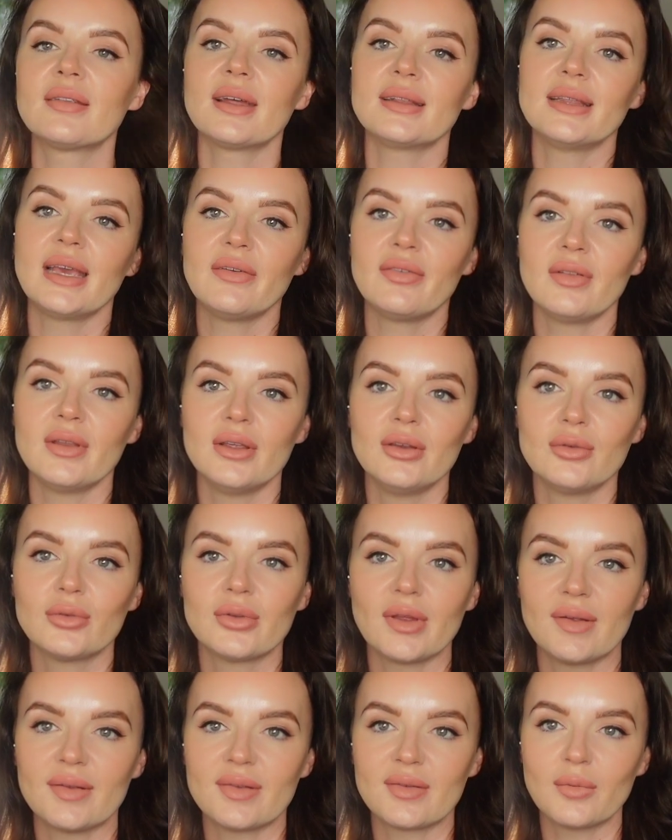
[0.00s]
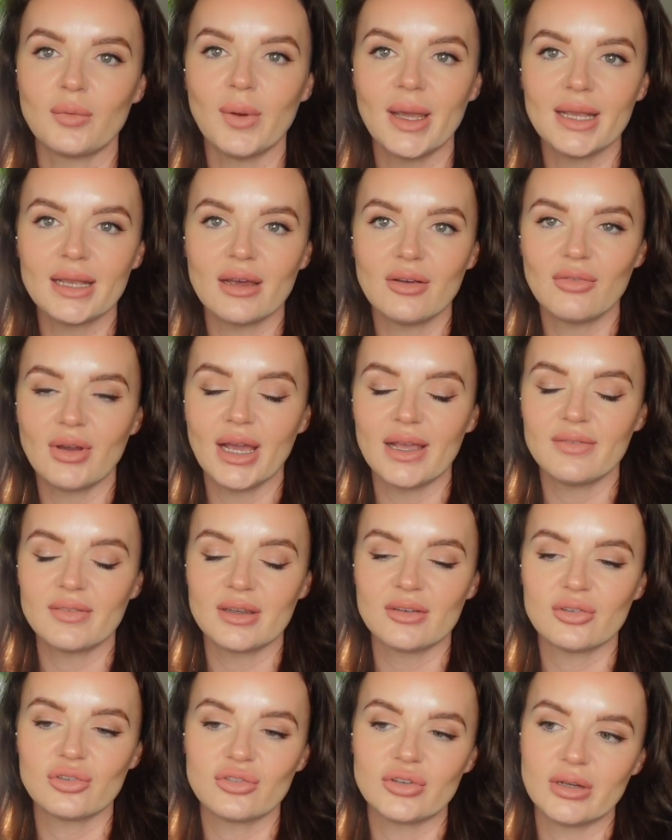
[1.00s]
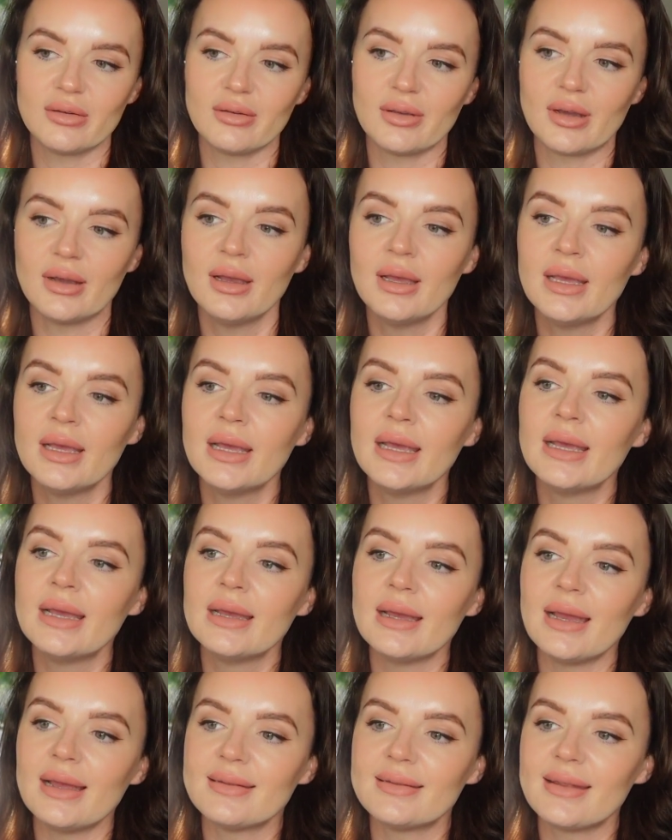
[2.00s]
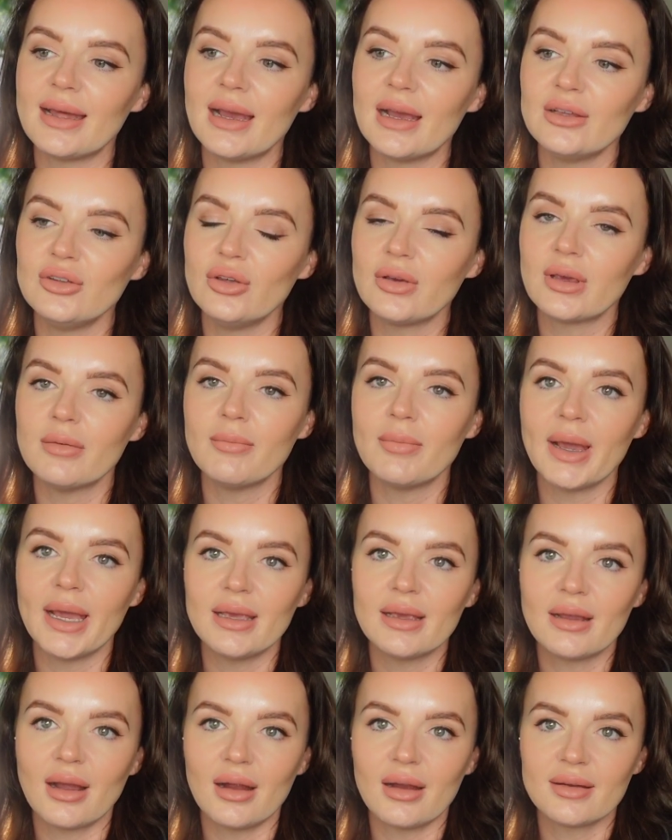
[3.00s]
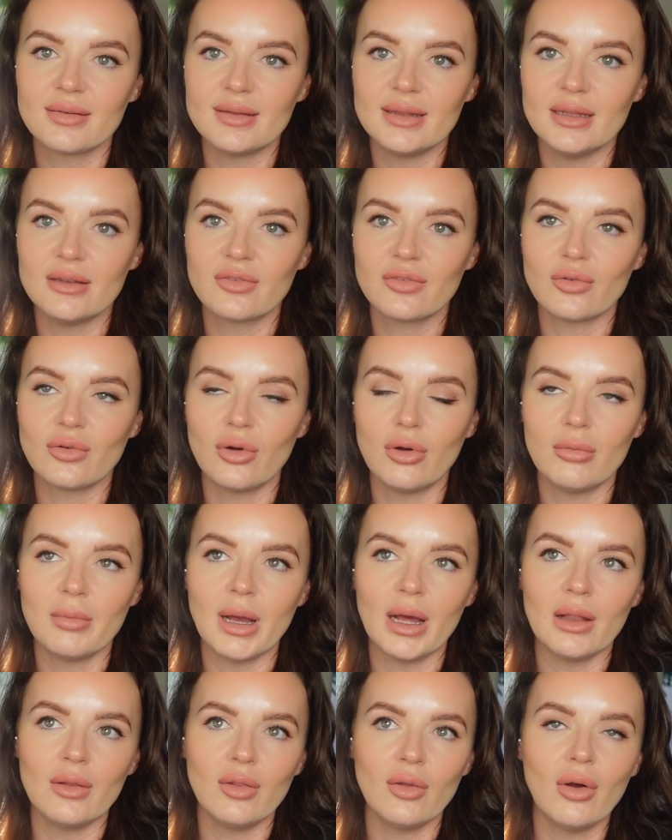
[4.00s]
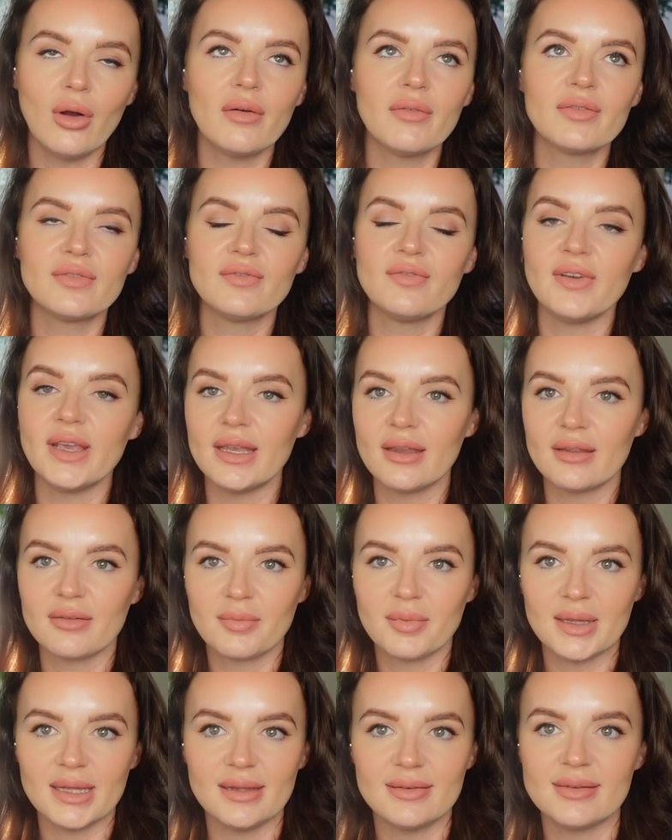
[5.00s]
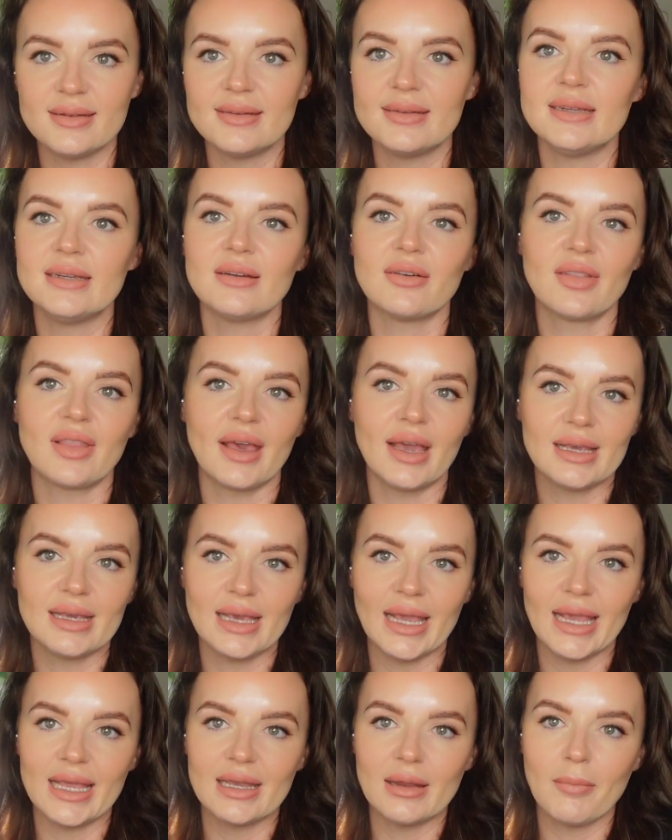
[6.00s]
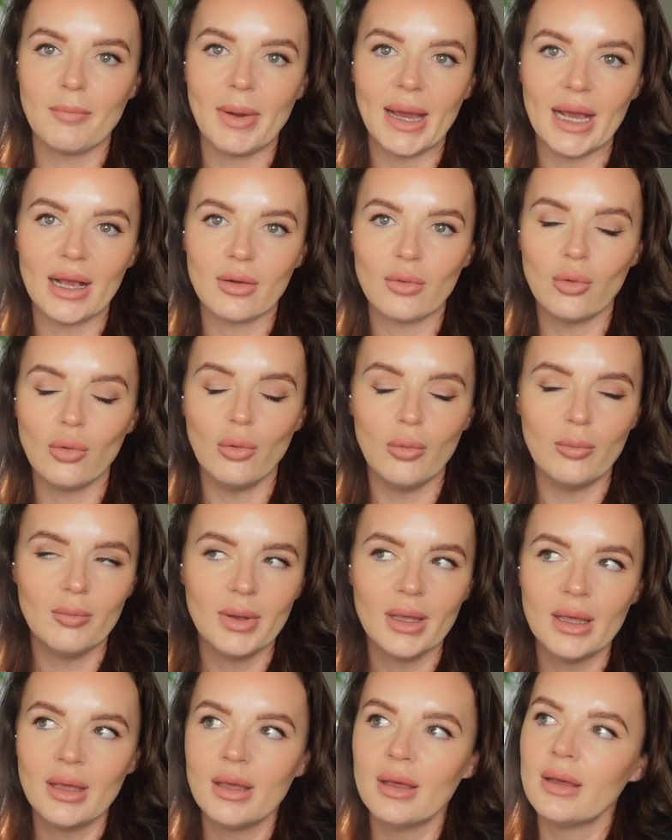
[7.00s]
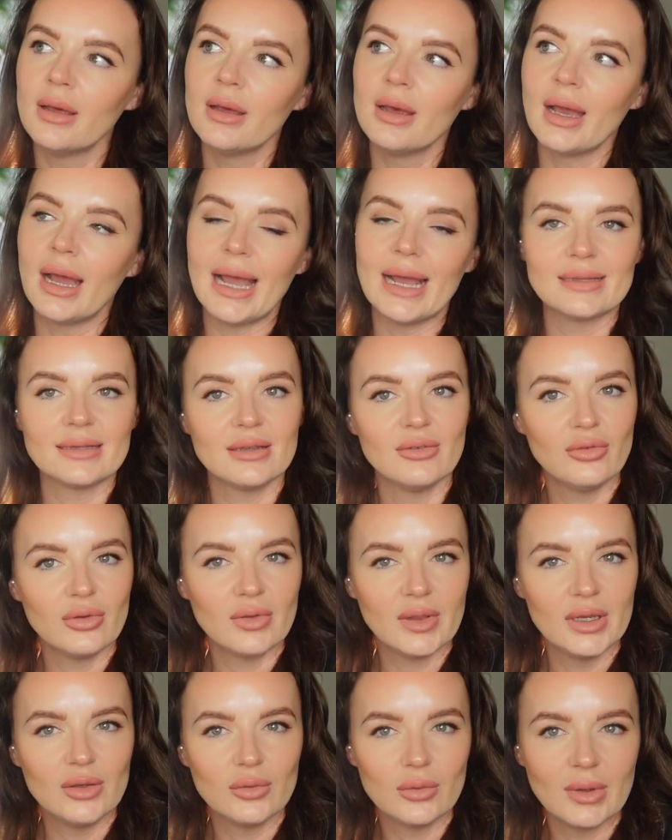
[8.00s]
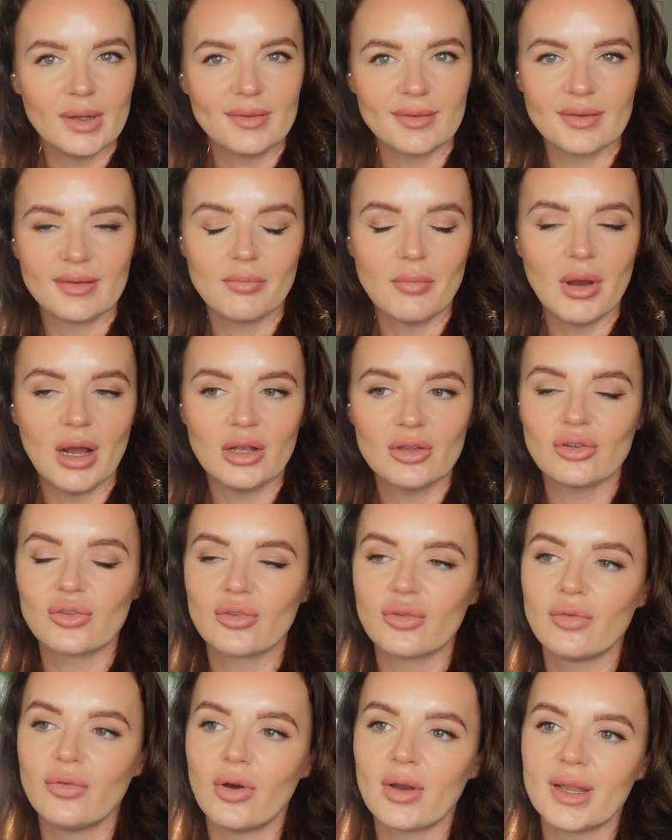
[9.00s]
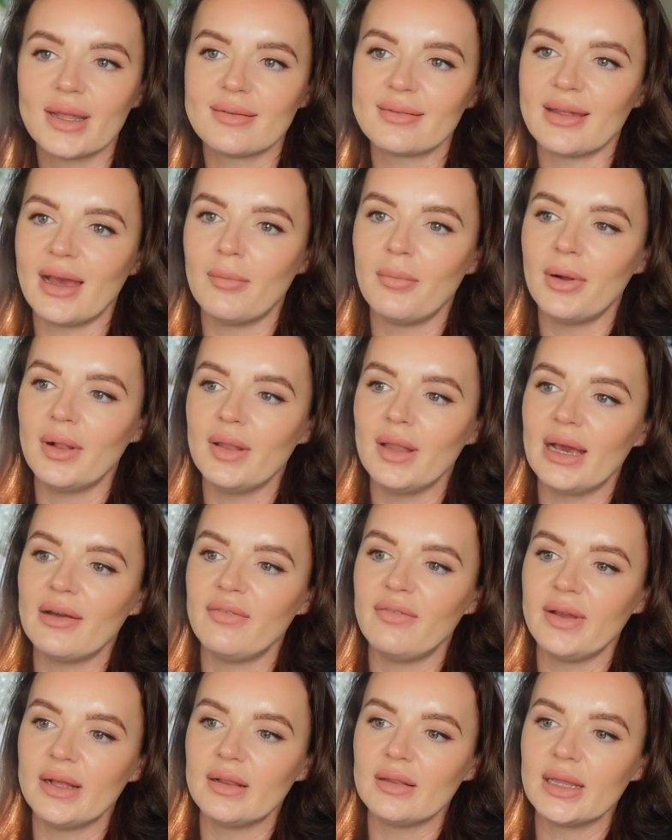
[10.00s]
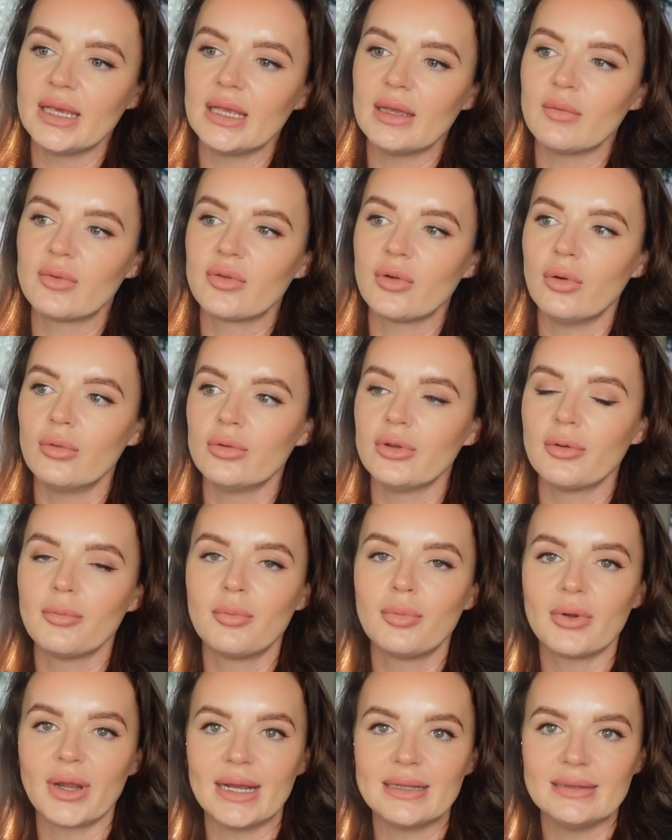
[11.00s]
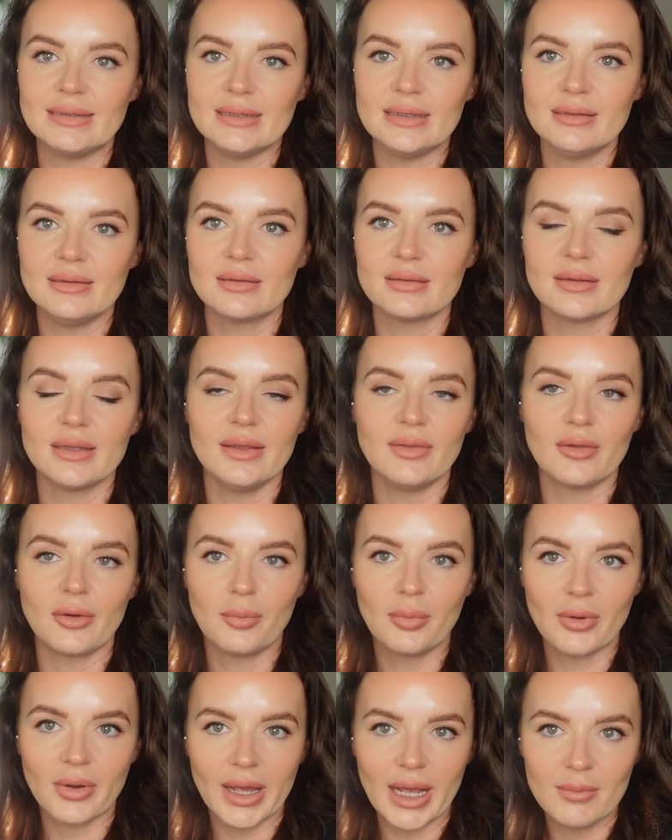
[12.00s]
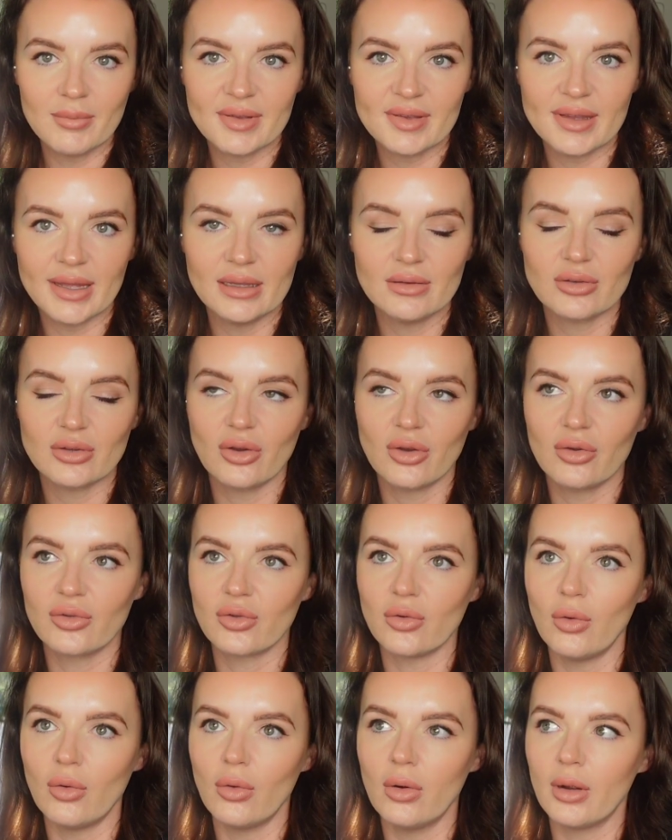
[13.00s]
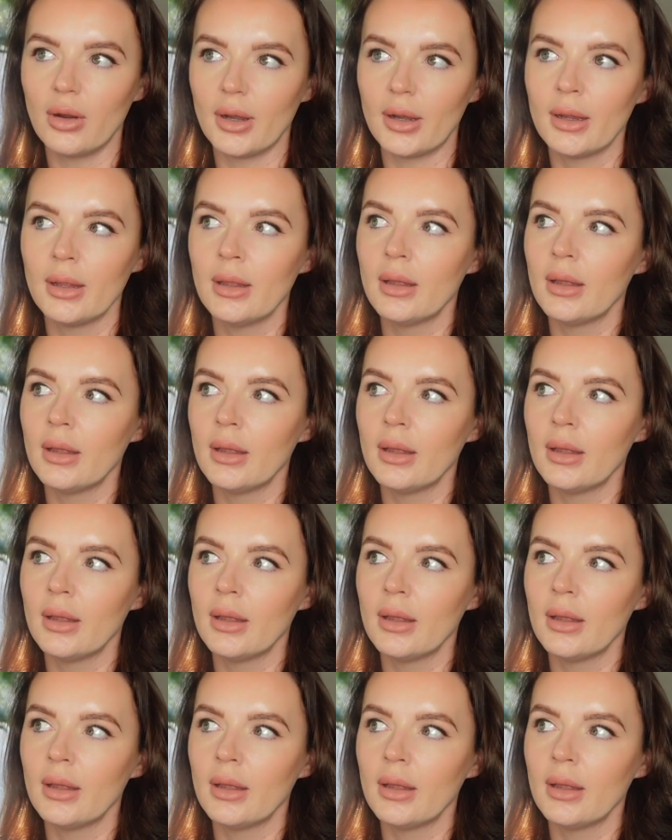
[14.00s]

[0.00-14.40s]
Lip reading: I definitely noticed when I arrived in Australia is that you can buy car seats from a lot of various places here that, again, back home I didn't really notice as much. So for example, I felt like it was all your branded either pram centres or